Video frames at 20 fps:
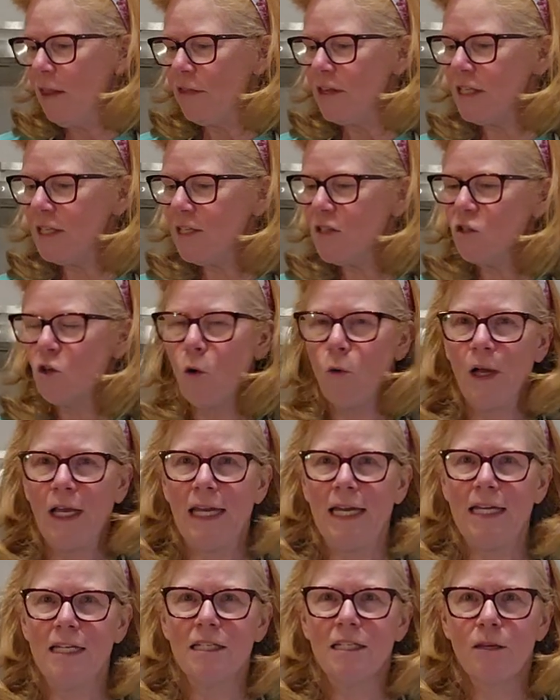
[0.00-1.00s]
This is
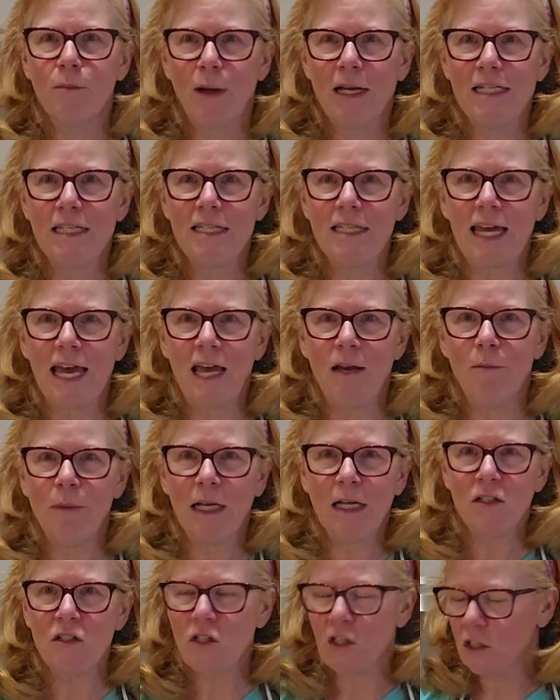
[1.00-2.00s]
going into my stand
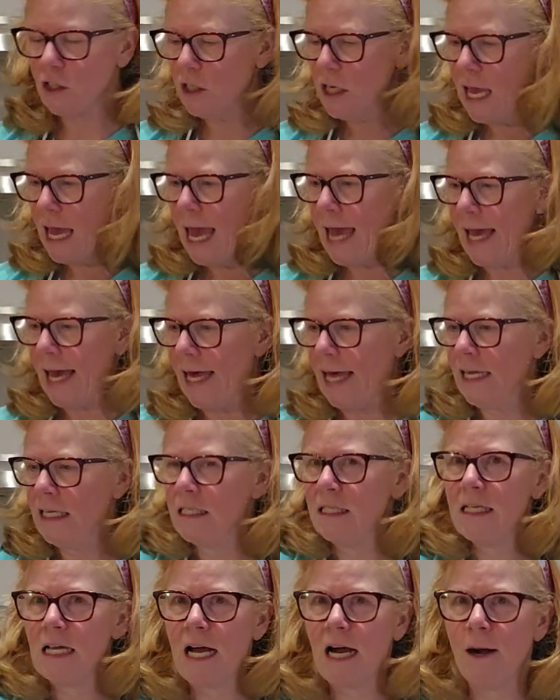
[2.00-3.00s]
mixer,
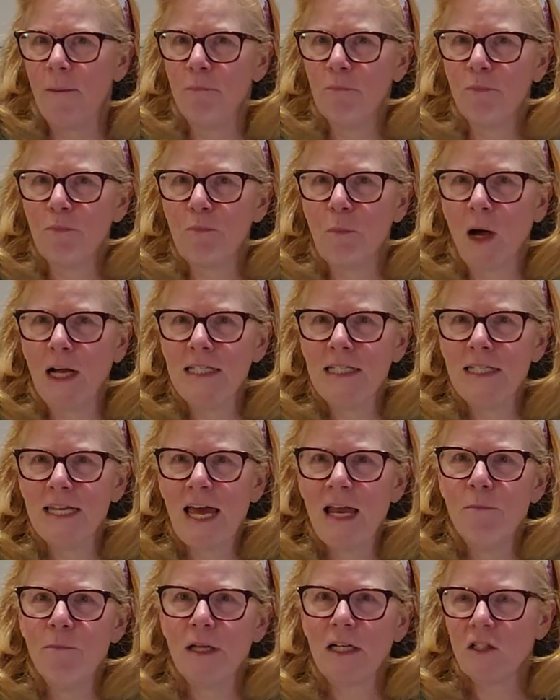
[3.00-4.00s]
and my
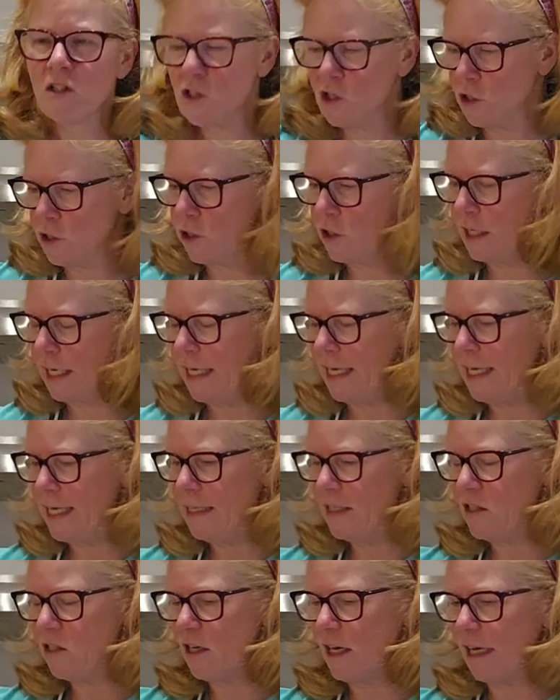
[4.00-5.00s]
stand mixer
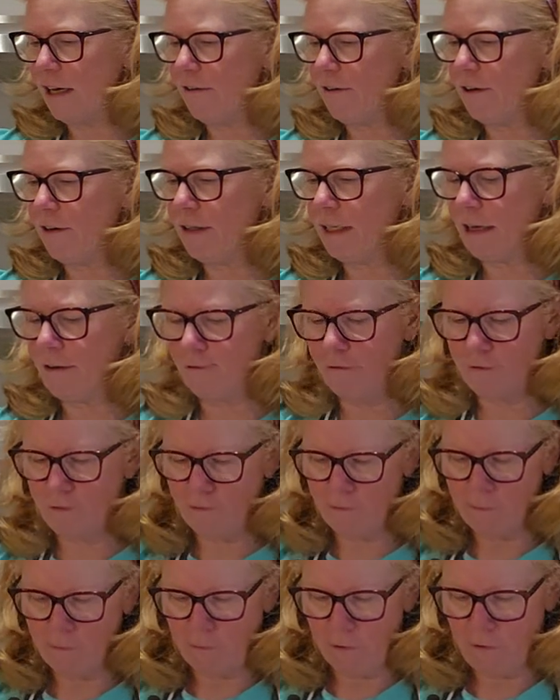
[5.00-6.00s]
is
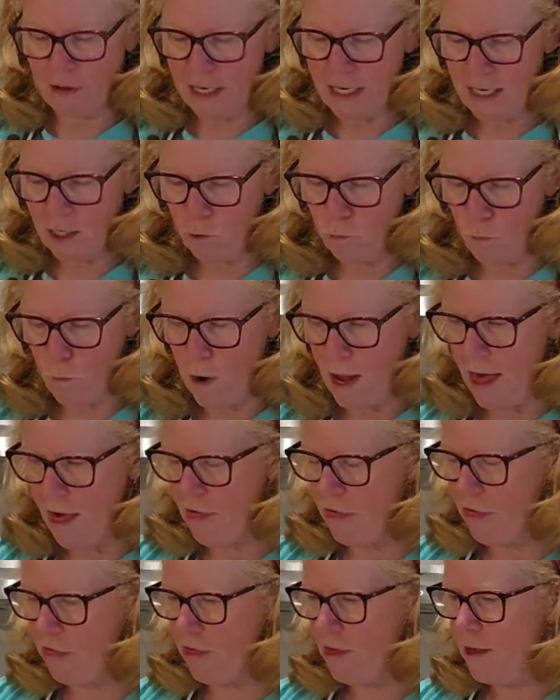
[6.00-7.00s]
fitted
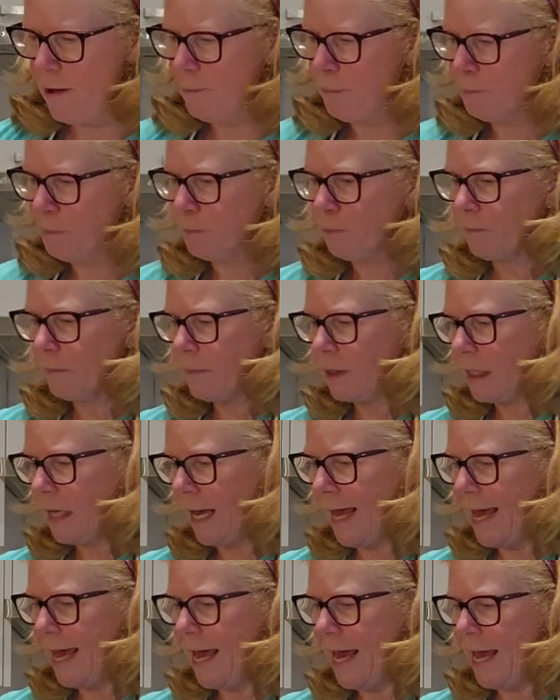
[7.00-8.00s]
with
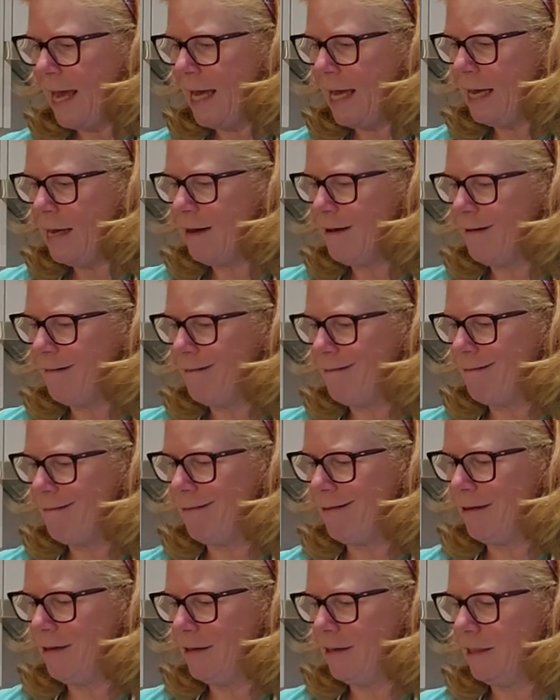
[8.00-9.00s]
if
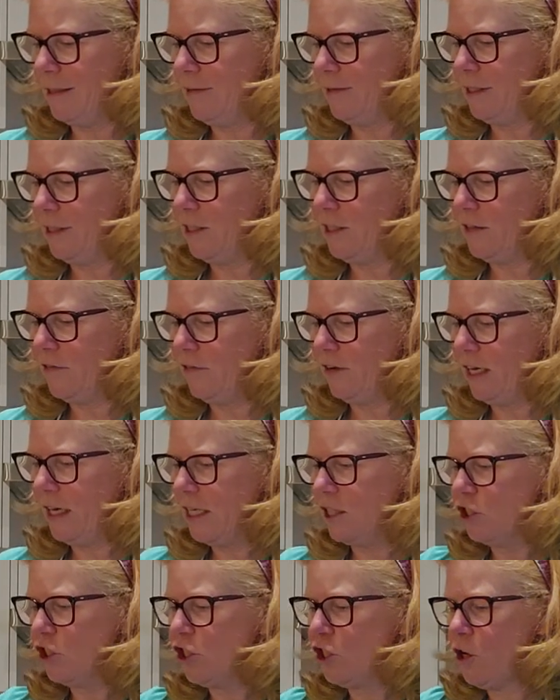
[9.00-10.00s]
I
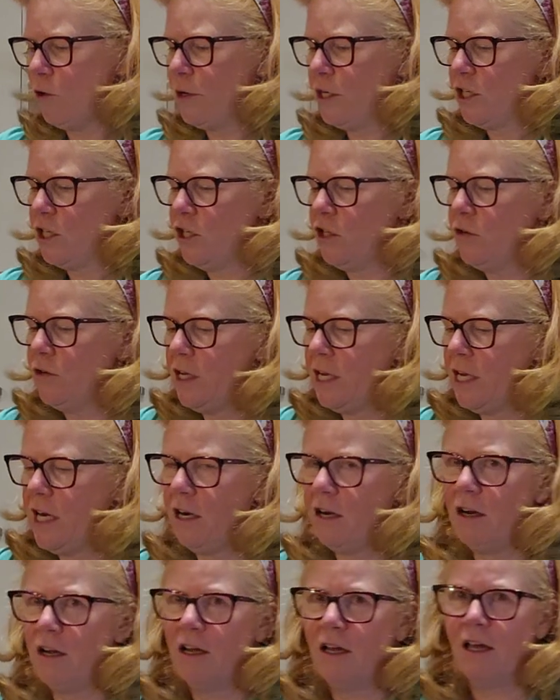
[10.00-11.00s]
can show it to you
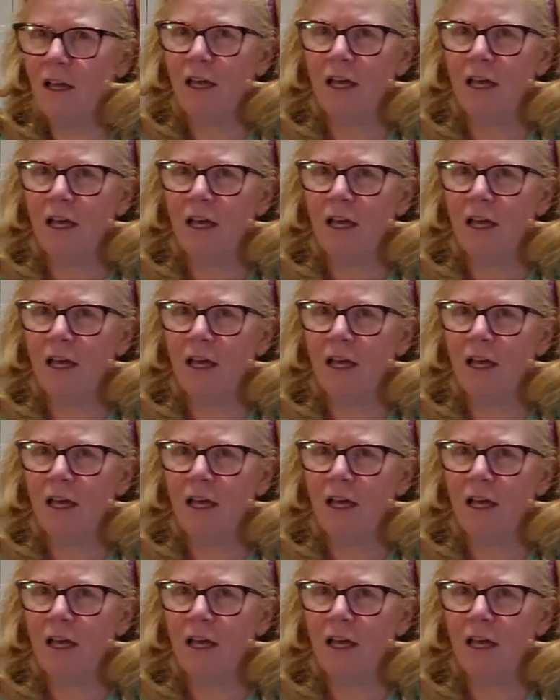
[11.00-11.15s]
here,